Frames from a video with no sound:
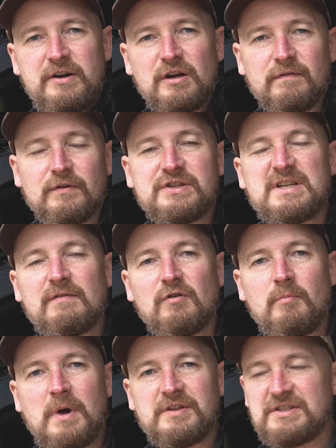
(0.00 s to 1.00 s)
here for several
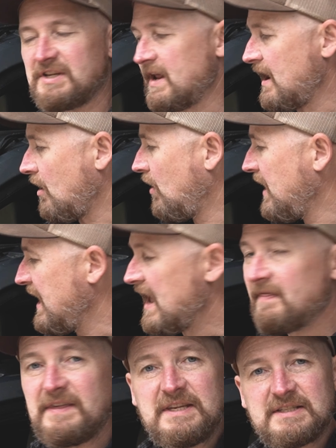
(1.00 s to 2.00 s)
months now,
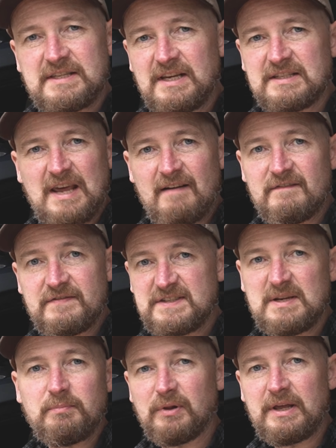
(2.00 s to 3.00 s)
and these things have
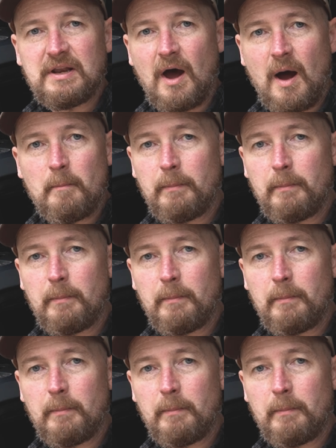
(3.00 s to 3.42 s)
simply not